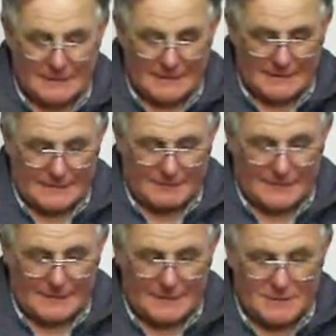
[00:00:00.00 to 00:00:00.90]
And
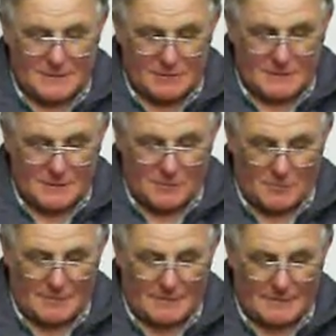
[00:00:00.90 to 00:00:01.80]
if the insurance
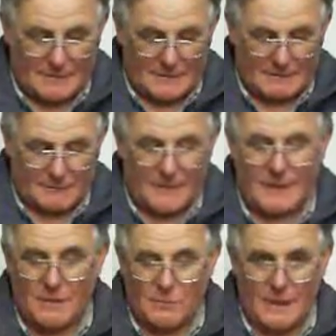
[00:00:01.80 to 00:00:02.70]
company can
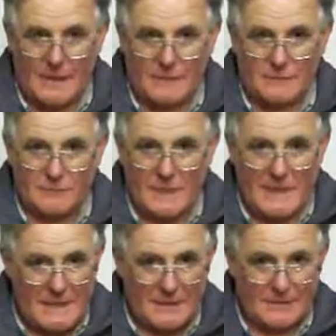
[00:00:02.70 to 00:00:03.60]
find a way out of
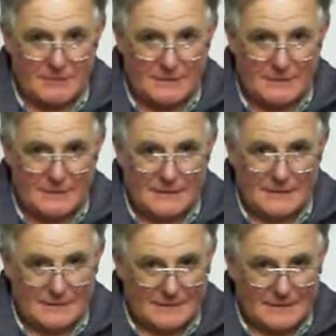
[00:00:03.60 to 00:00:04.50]
paying you,
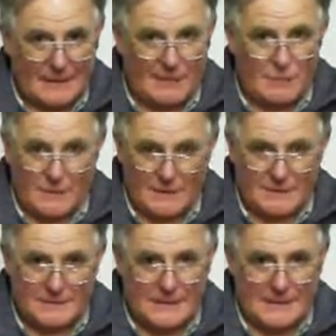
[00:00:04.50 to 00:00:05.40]
they
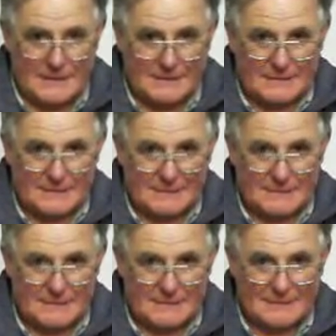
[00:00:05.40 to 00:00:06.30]
will take it.
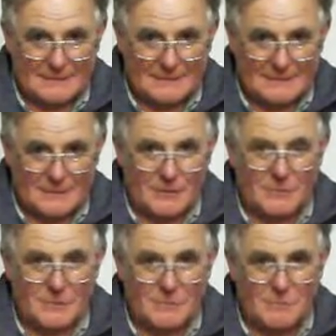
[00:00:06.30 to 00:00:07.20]
So
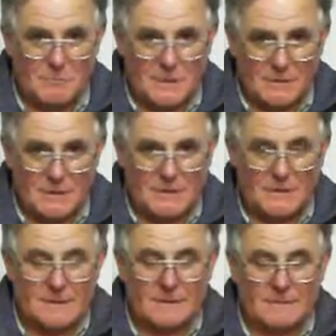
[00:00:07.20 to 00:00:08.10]
you must
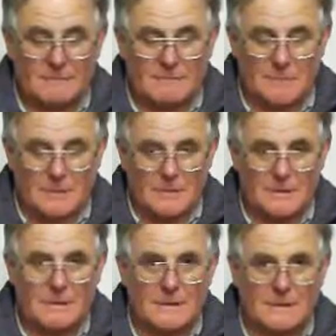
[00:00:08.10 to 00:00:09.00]

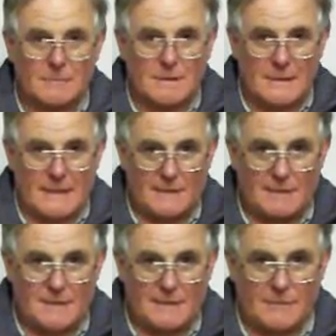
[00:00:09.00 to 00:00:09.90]
protect
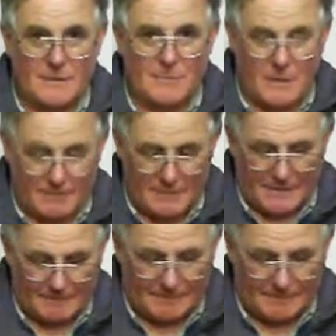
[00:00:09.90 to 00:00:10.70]
yourself properly.